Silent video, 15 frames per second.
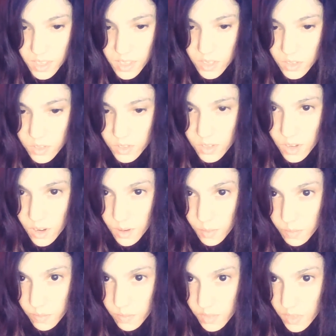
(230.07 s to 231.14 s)
because the
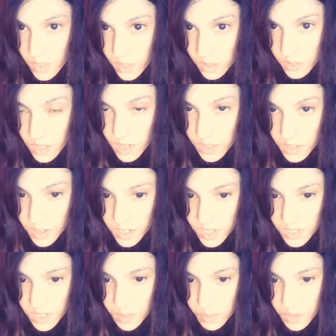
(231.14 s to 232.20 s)
symbol is more than a symbol.
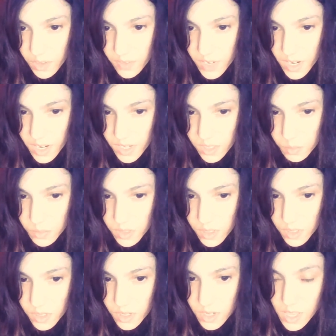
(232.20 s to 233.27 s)
It's a
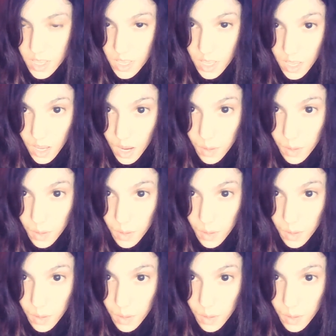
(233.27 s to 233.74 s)
thought form, a